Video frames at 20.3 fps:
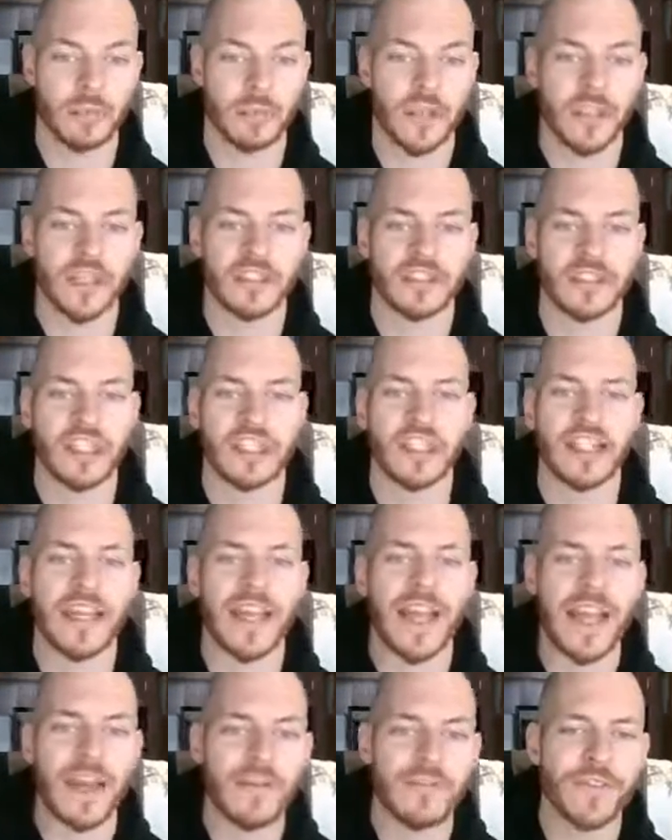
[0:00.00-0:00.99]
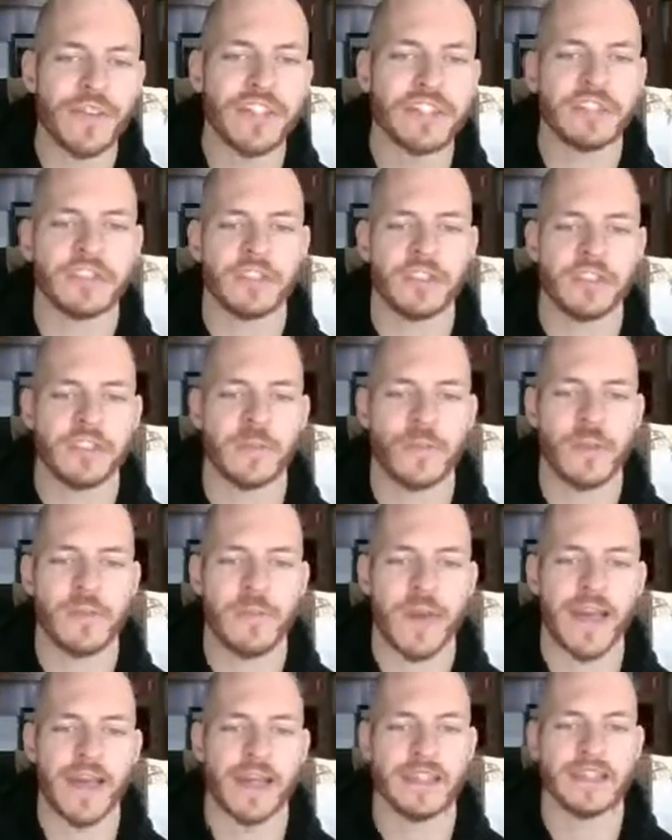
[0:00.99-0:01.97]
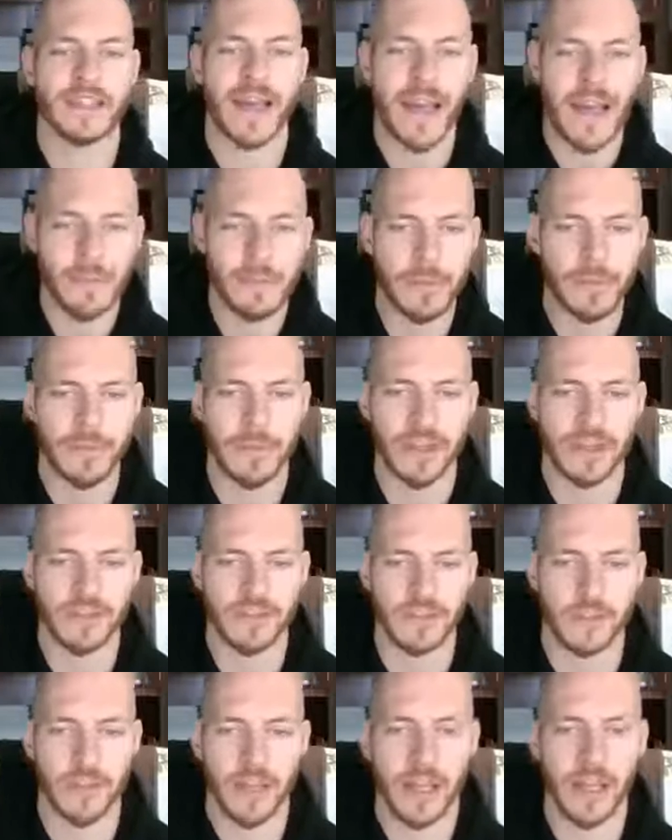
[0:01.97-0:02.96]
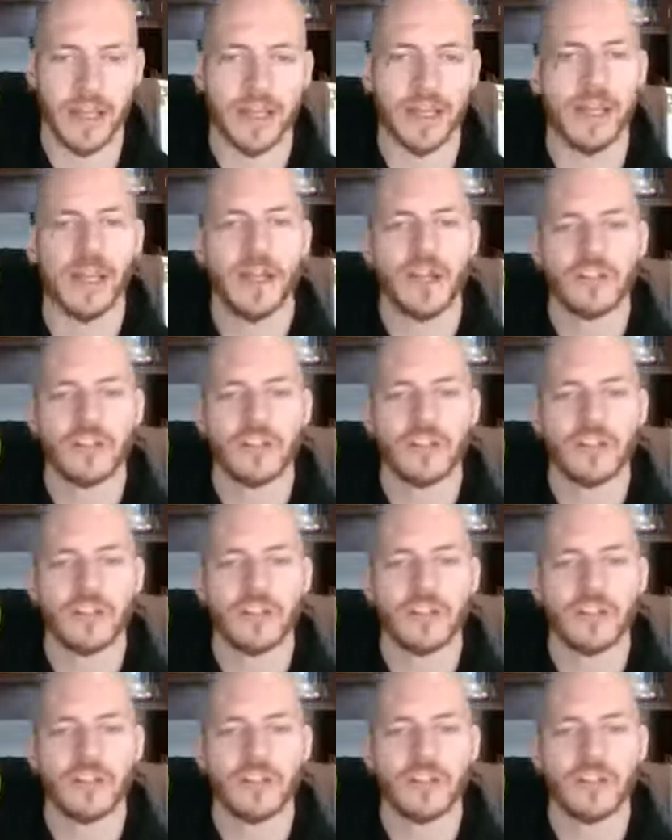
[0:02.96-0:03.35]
because nearly every decision we make is habit-based, okay?